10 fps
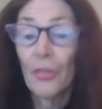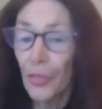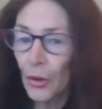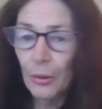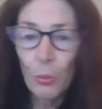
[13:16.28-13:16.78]

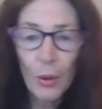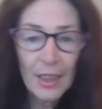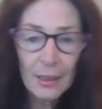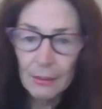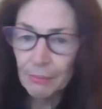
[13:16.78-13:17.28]
Third
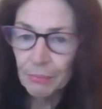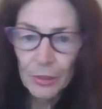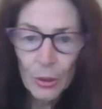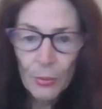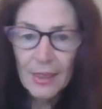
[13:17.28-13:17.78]
week, it's
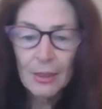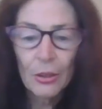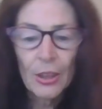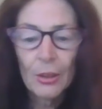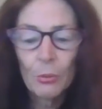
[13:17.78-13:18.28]
always the
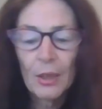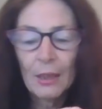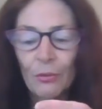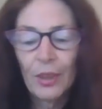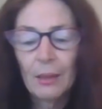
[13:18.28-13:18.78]
third week
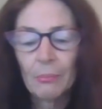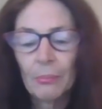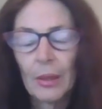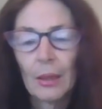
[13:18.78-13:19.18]
for him.